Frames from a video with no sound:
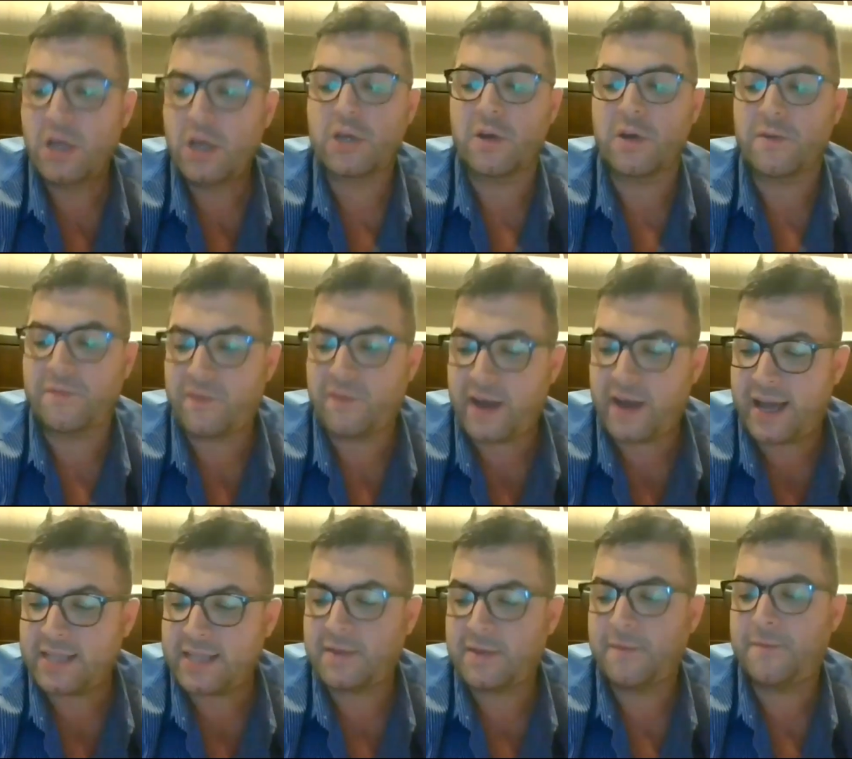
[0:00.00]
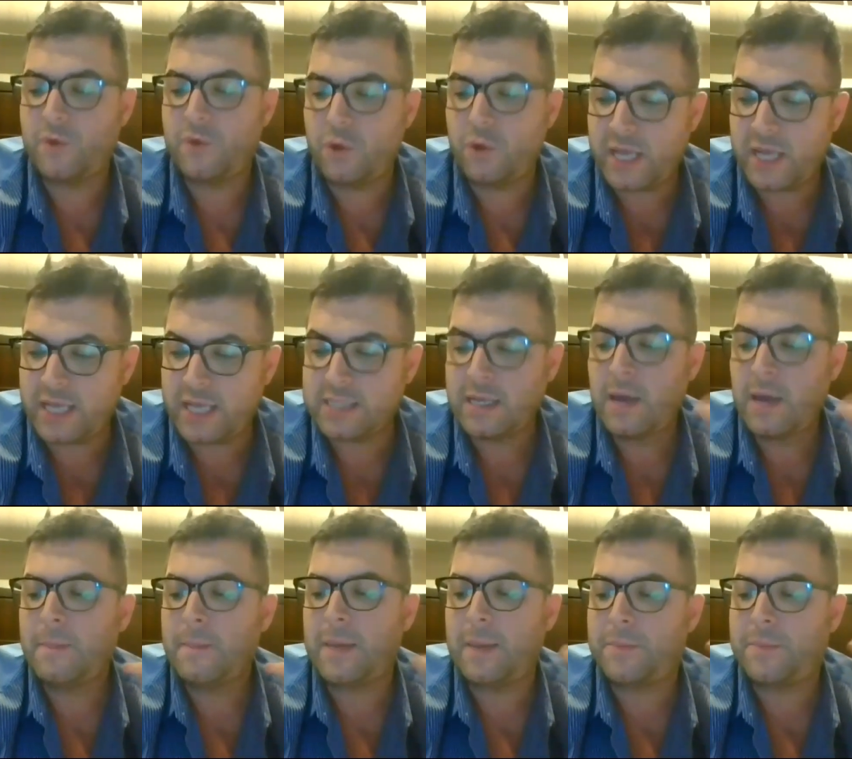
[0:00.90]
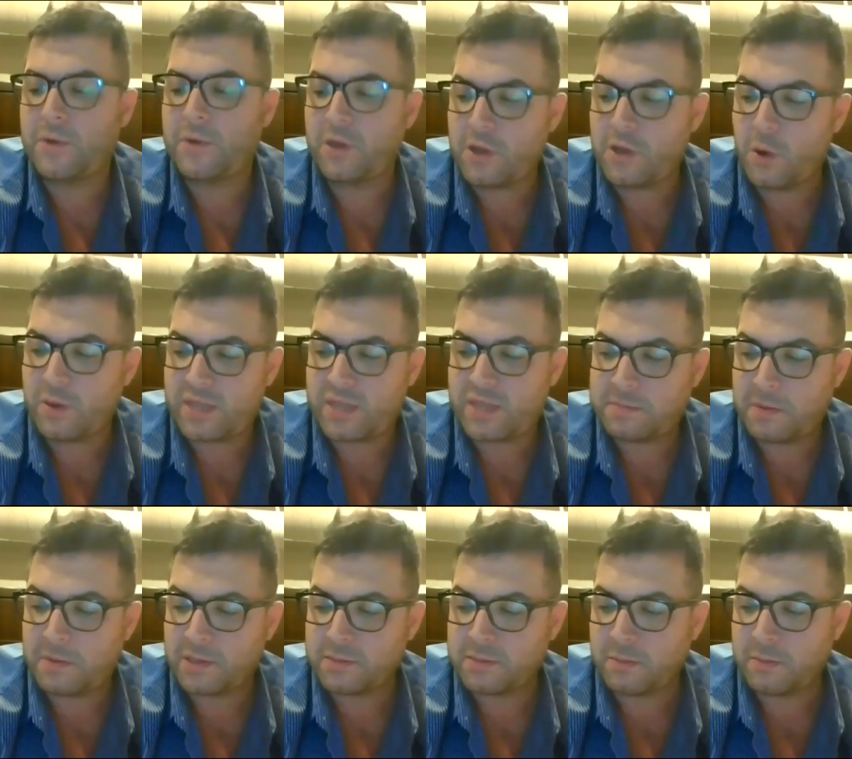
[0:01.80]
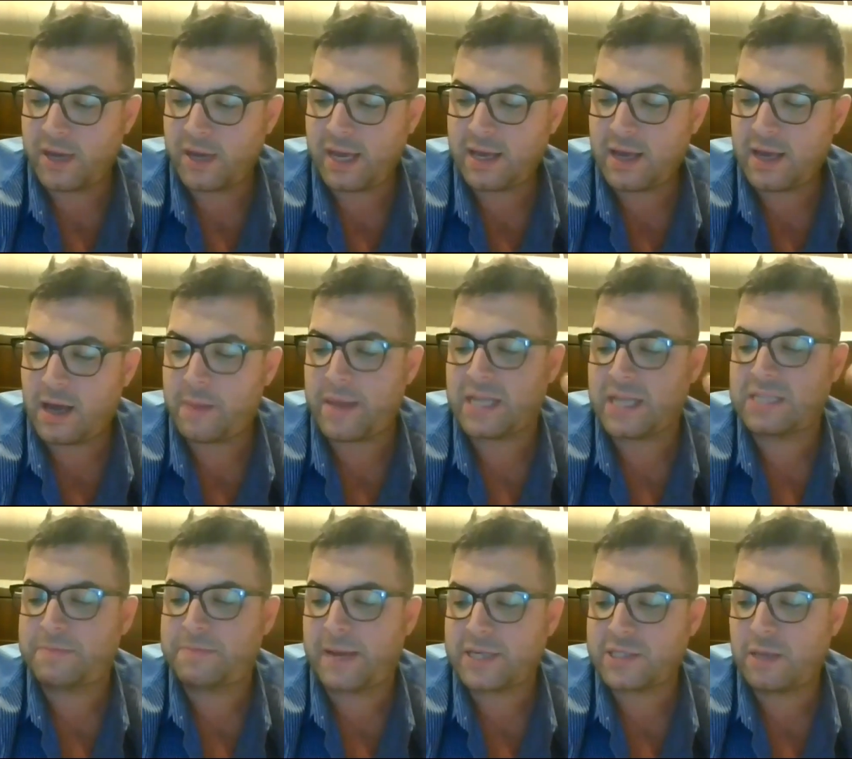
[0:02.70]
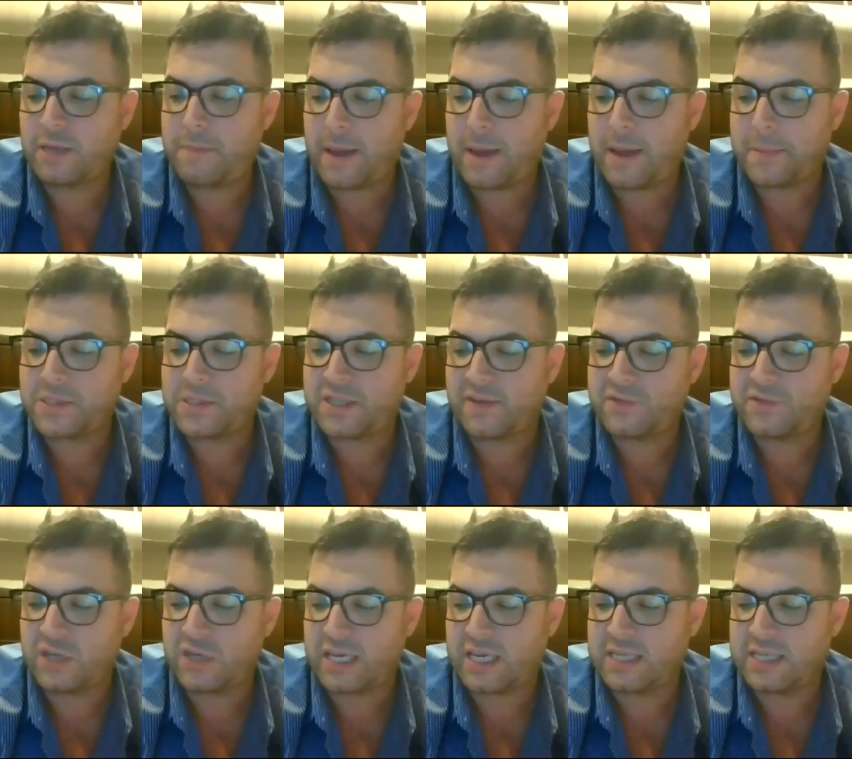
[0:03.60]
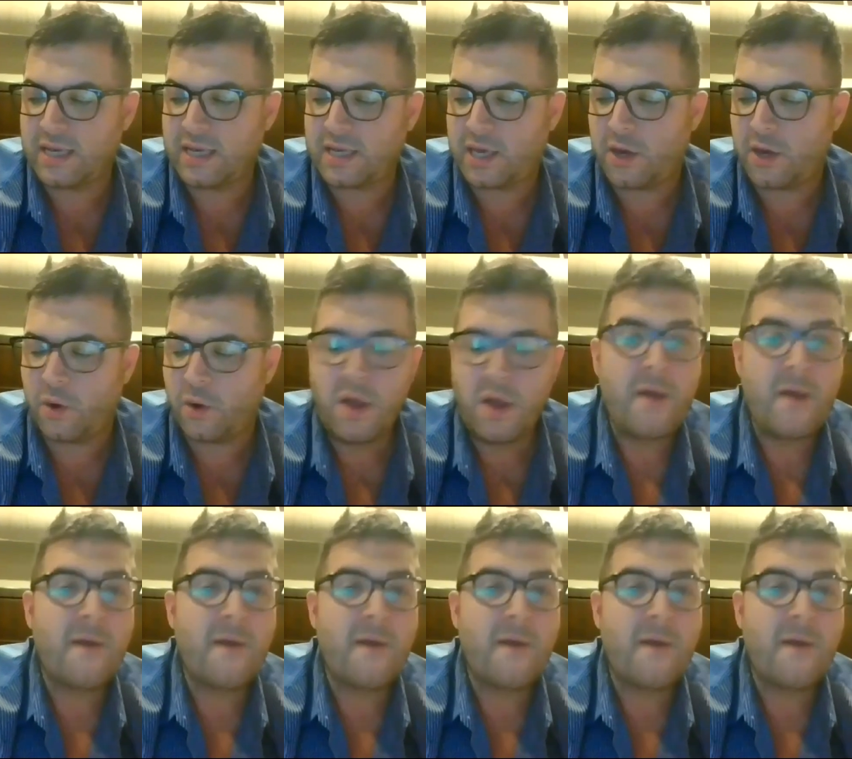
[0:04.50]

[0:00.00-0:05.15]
Good friends, foodies, people you know with disposable income, and especially Pampered Chef junkies like you.